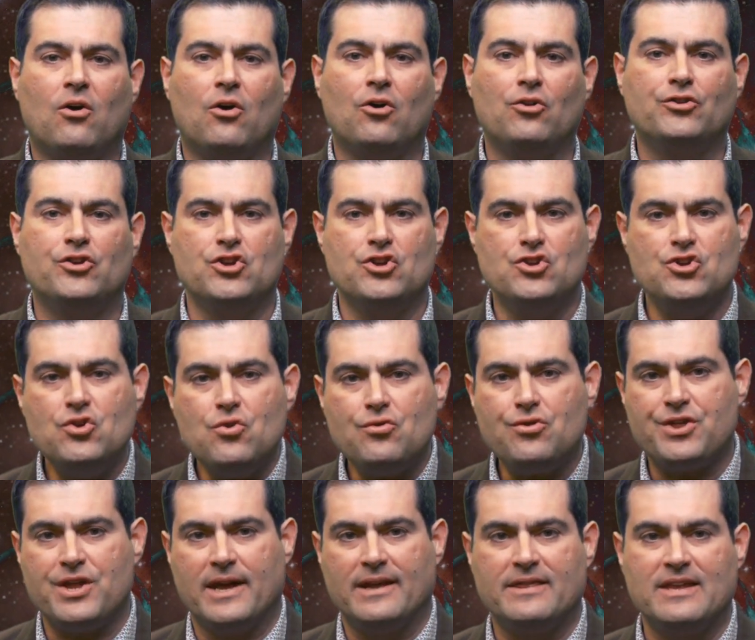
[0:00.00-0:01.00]
hole do you
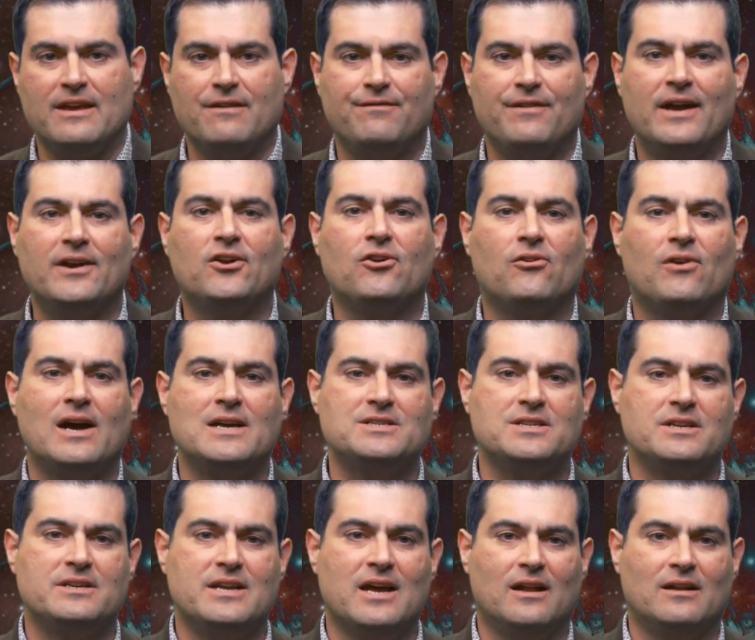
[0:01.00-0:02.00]
think the Event
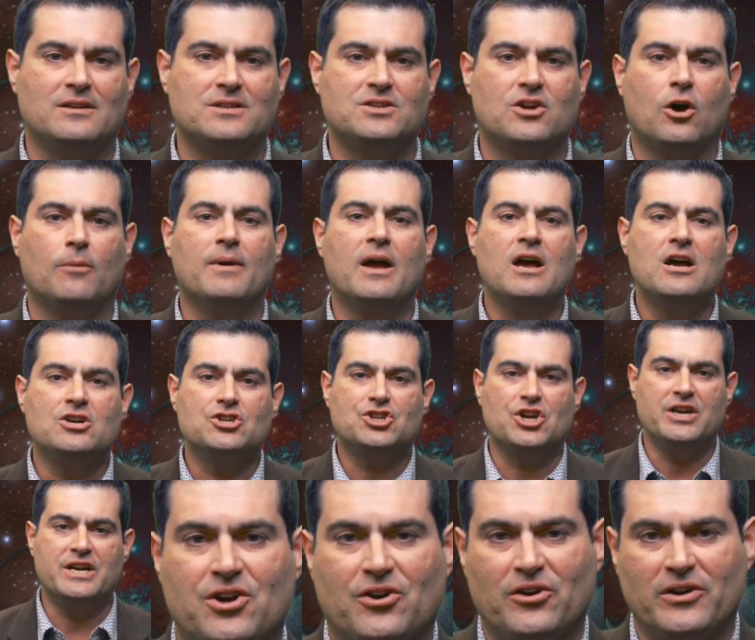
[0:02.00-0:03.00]
Horizon Telescope
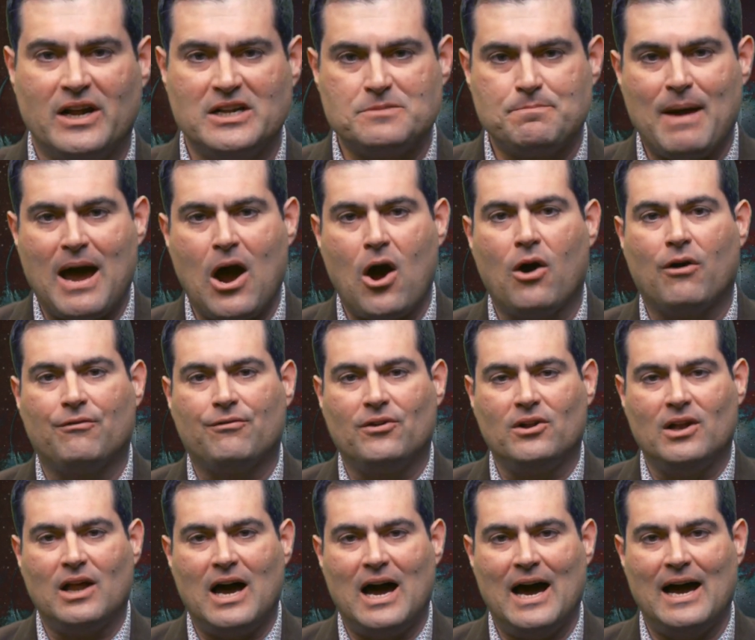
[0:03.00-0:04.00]
should turn its
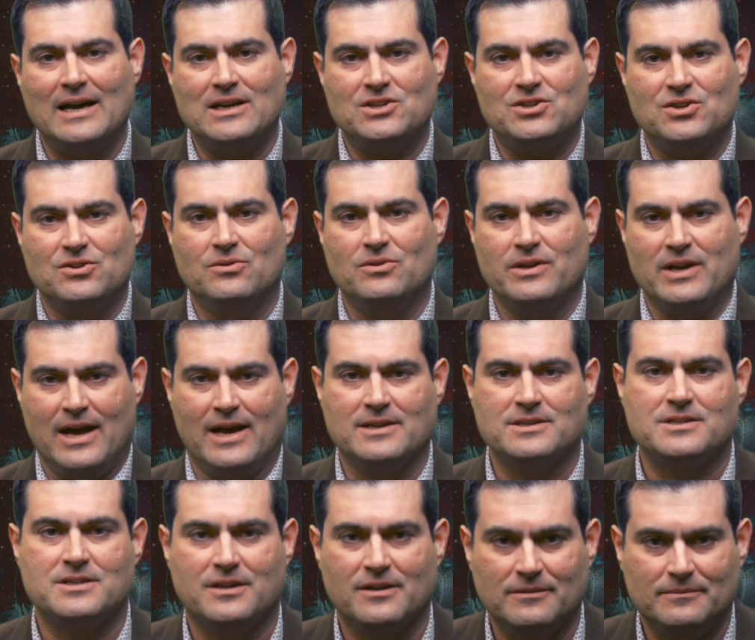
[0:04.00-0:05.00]
powerful eye to
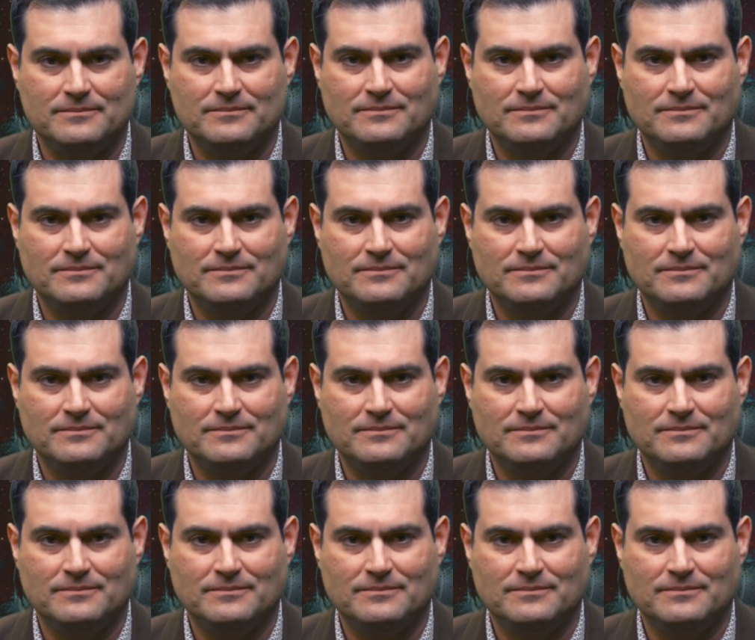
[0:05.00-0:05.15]
next?